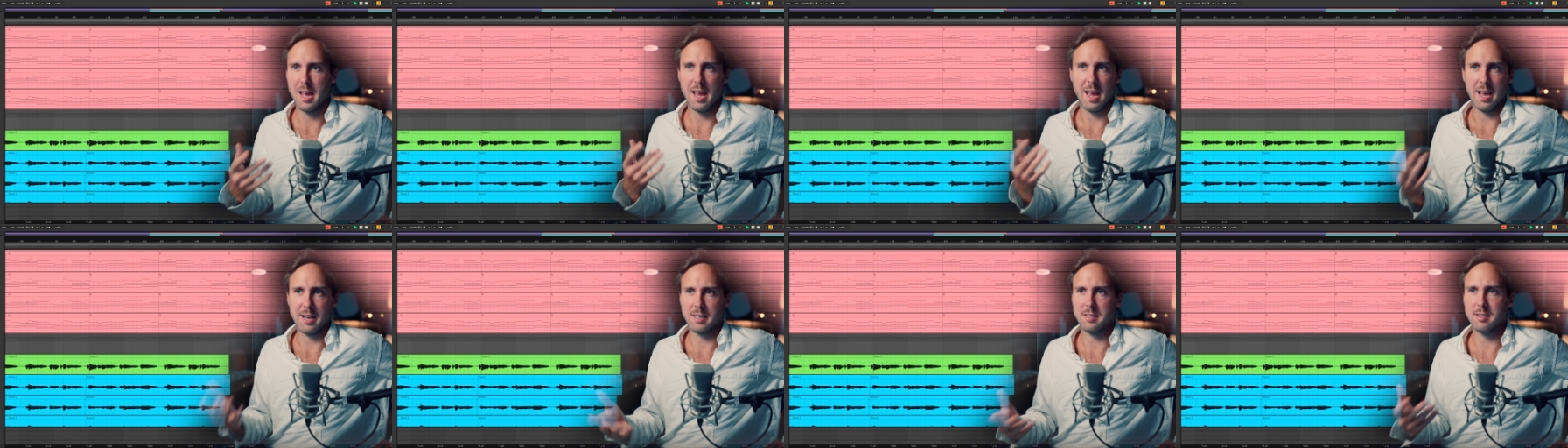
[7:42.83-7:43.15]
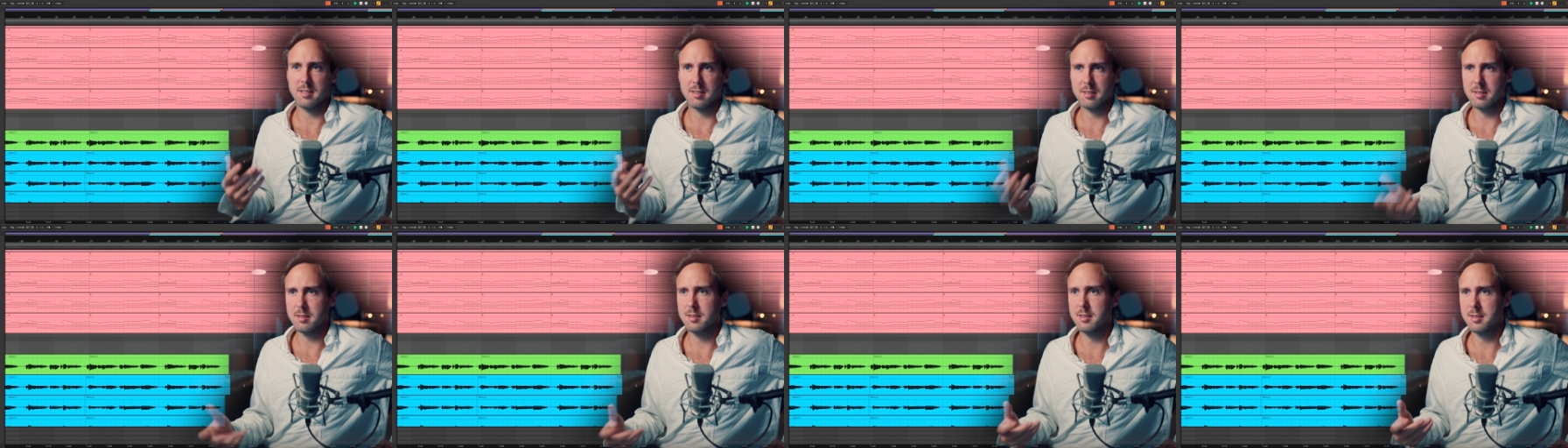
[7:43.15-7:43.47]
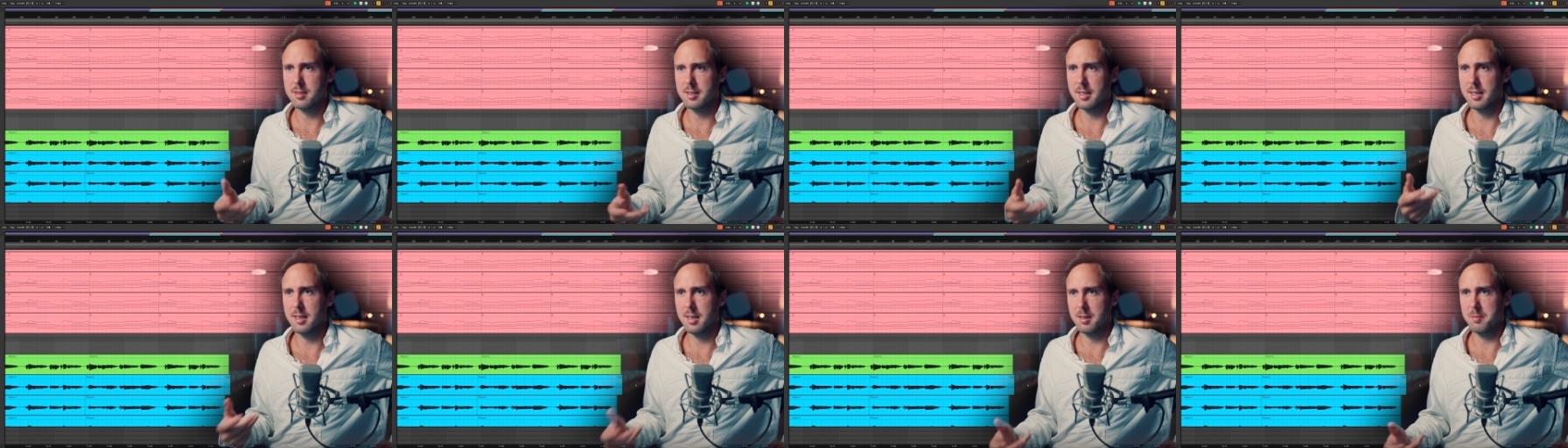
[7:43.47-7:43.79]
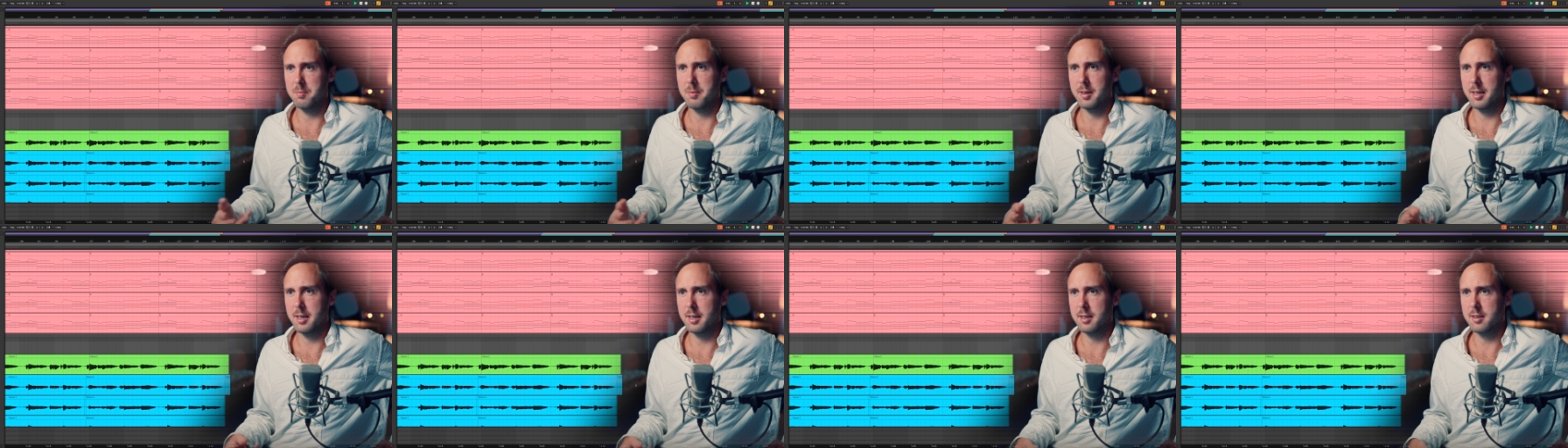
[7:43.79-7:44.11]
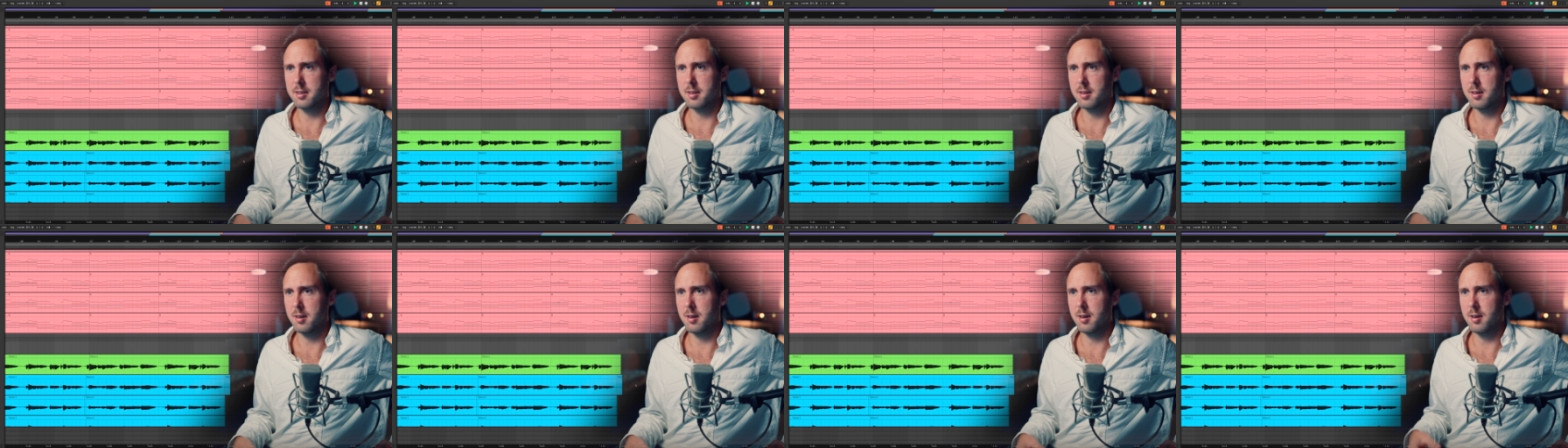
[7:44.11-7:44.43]
actions that I made,
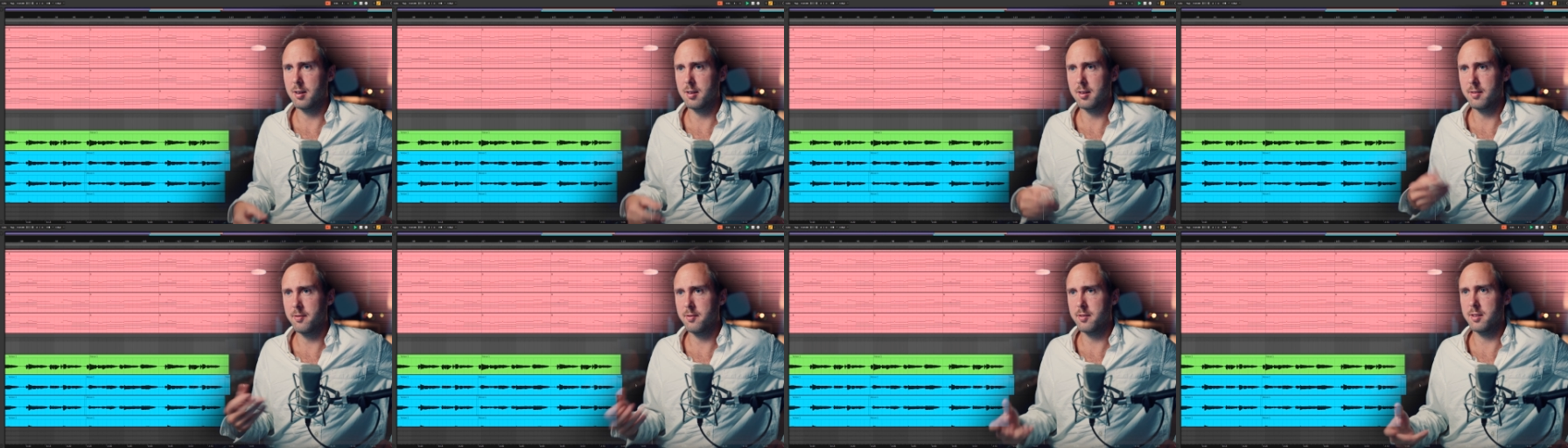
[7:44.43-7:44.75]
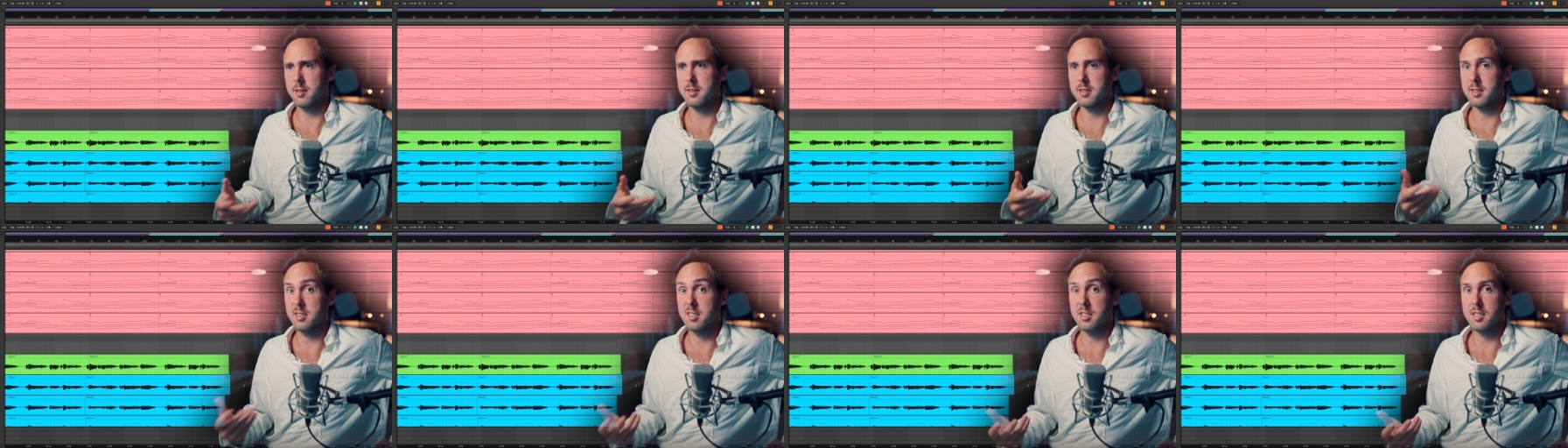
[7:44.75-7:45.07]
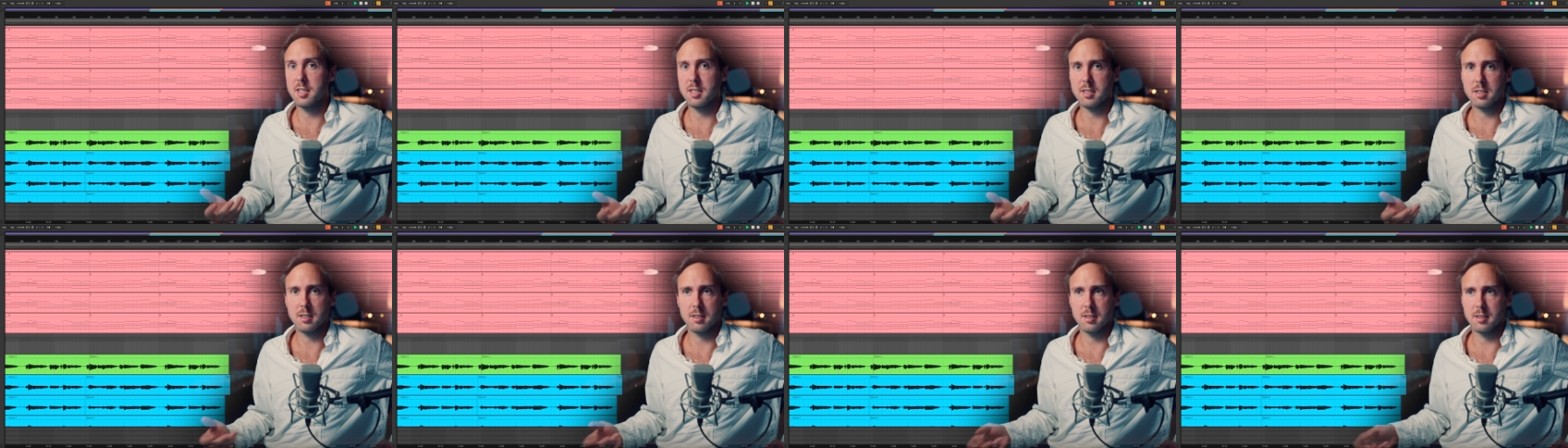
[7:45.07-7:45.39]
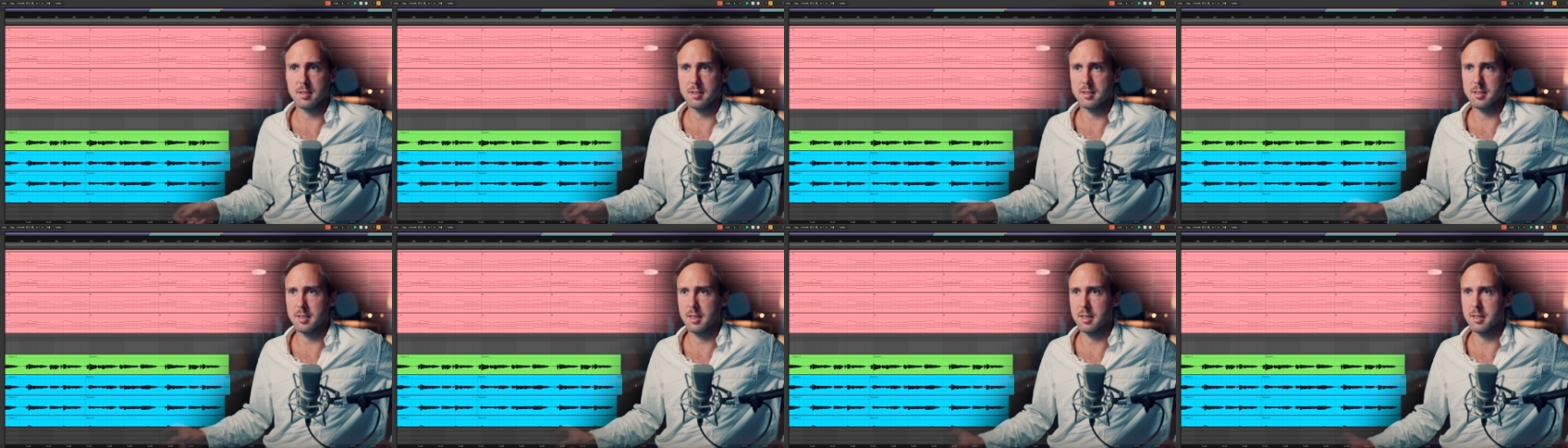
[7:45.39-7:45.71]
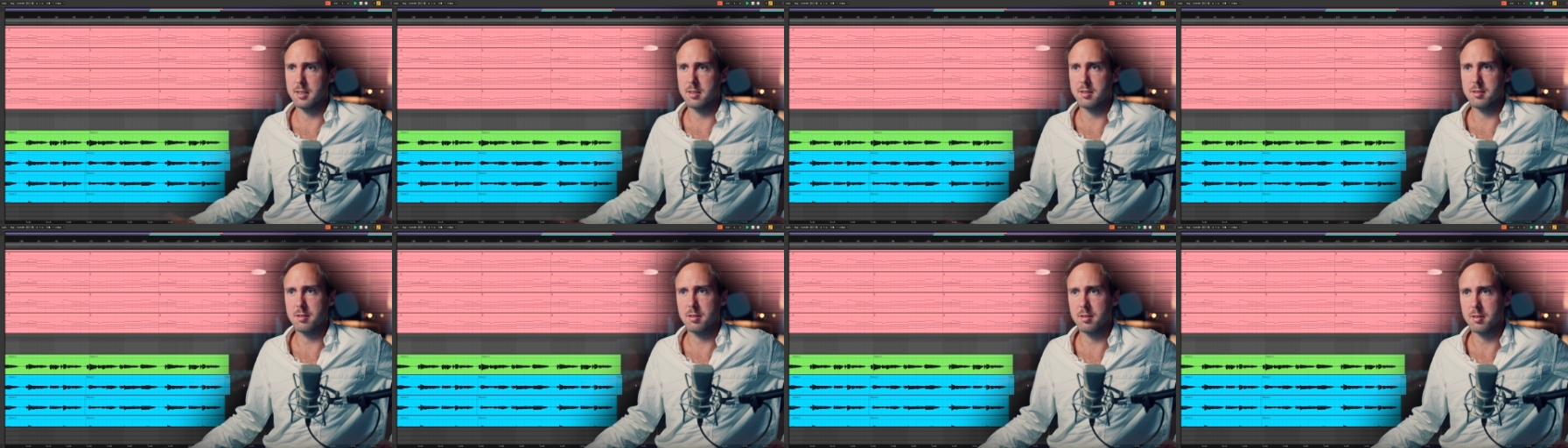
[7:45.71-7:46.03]
all of the decisions
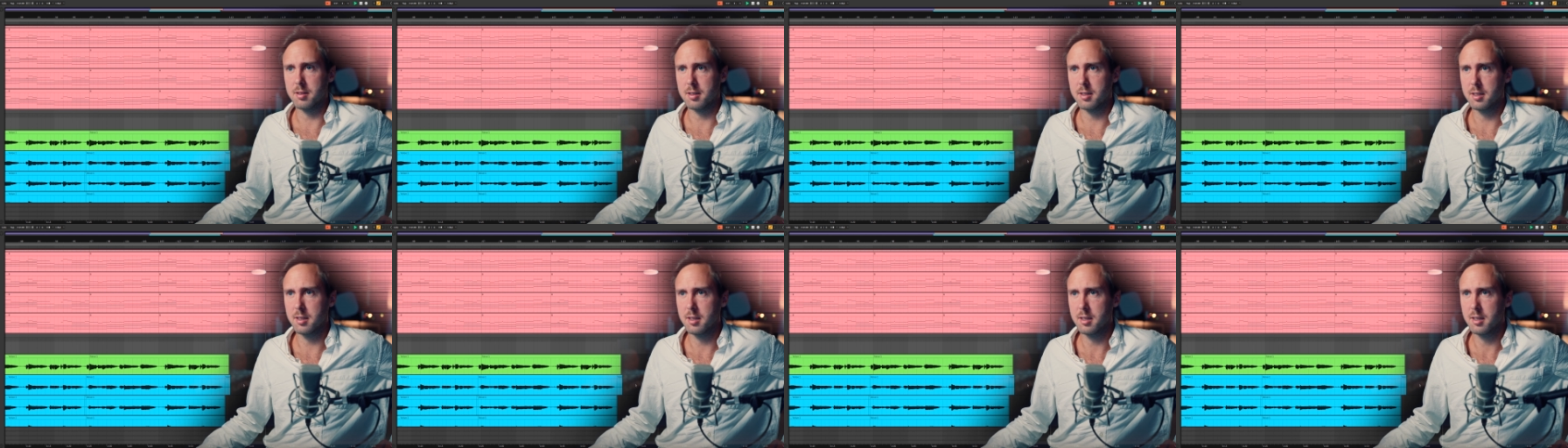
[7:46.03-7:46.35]
I took,